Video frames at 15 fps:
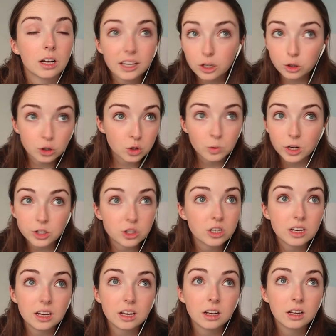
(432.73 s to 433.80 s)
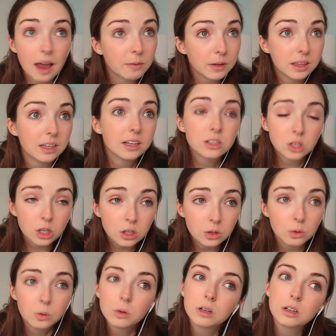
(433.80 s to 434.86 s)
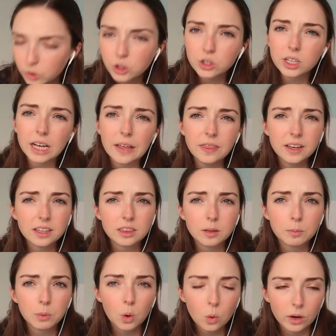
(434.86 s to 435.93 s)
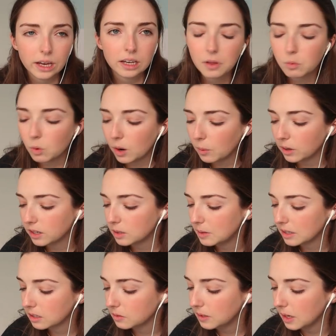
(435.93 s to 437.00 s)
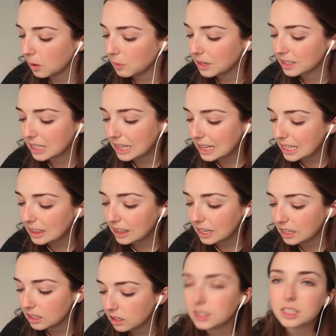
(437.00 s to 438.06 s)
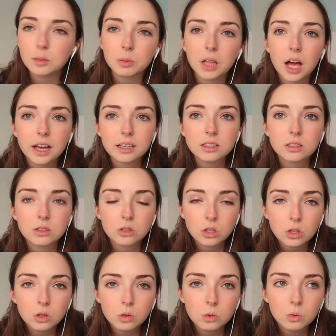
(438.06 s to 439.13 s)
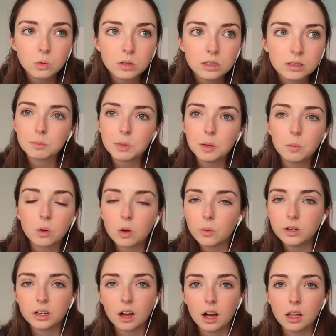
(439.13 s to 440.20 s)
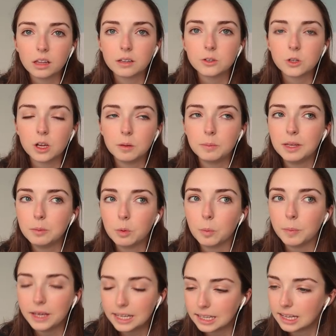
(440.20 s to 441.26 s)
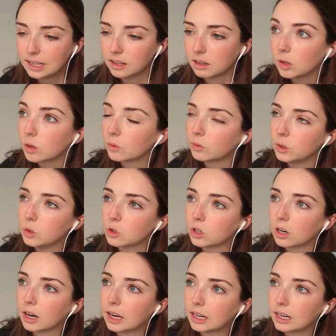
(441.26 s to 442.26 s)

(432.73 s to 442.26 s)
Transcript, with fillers: like are just questioning everything too, which is like, I think the point of why I wanted to make this video, because I think that this applies to people going to college and people picking their future.